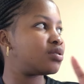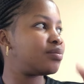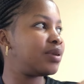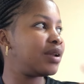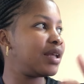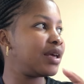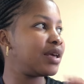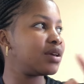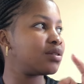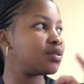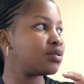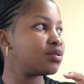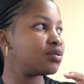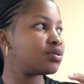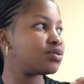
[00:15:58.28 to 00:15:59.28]

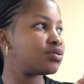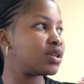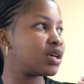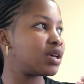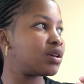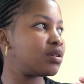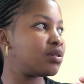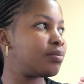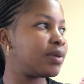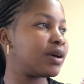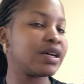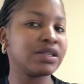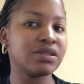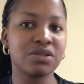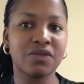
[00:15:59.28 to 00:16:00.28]
playing today
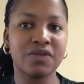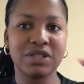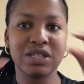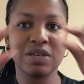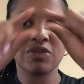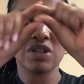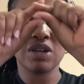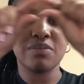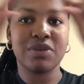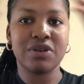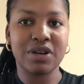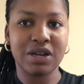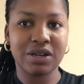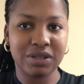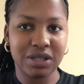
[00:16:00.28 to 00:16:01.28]
but obviously i'm gonna
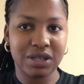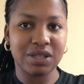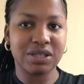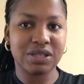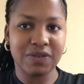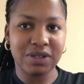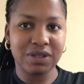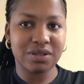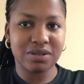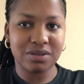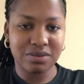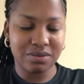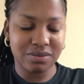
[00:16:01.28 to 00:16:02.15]
blur out the kids face